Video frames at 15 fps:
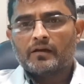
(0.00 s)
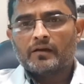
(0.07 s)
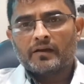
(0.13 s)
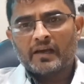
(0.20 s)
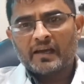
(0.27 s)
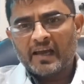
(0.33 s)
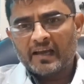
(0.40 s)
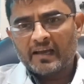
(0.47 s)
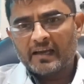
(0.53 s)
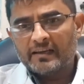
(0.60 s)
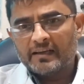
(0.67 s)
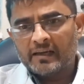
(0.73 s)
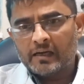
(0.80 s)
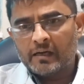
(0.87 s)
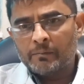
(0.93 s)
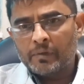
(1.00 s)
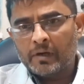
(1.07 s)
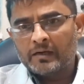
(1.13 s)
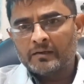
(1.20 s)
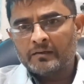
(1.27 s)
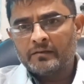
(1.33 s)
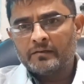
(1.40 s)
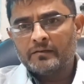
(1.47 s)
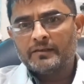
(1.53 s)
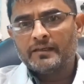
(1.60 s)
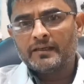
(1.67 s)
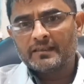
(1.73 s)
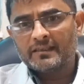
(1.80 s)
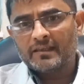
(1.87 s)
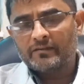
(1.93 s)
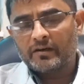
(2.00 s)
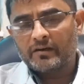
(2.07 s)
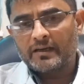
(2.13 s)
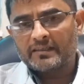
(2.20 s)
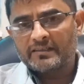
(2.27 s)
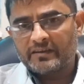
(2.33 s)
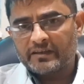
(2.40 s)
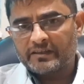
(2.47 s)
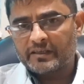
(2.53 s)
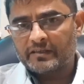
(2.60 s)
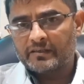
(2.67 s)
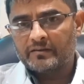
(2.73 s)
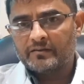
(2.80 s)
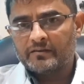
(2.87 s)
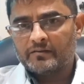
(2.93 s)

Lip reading: Can I get dental implant years after extraction?